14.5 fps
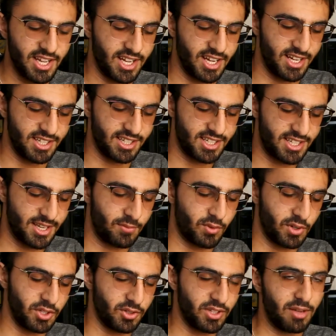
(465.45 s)
except
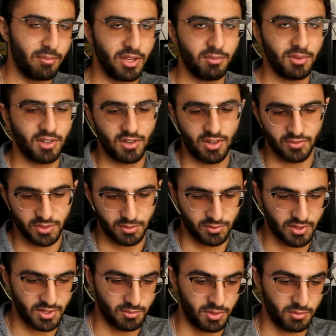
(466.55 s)
for, you know, that may be uncomfortable
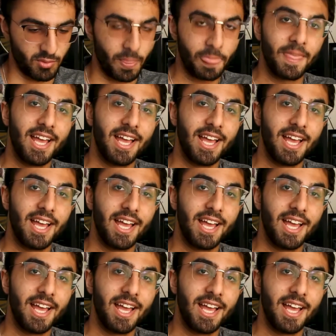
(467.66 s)
for some people.